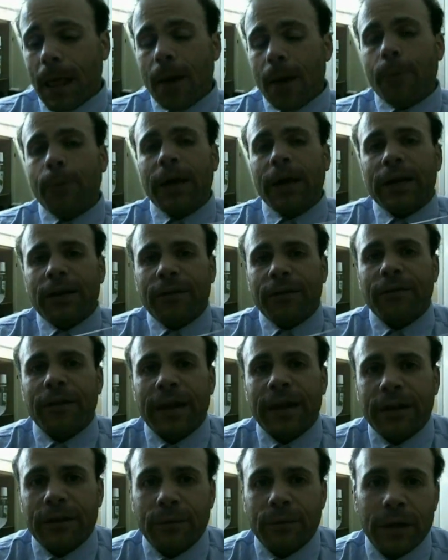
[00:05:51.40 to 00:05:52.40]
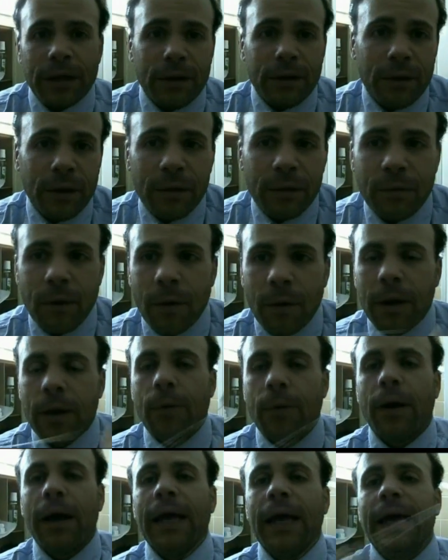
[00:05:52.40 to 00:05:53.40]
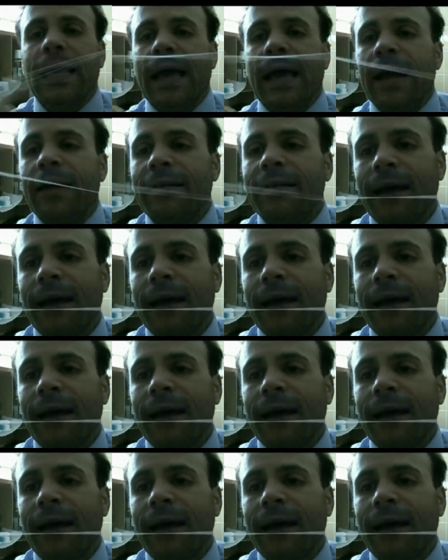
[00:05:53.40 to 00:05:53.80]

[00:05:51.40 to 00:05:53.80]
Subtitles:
when you finish with it, you can throw it away. Again,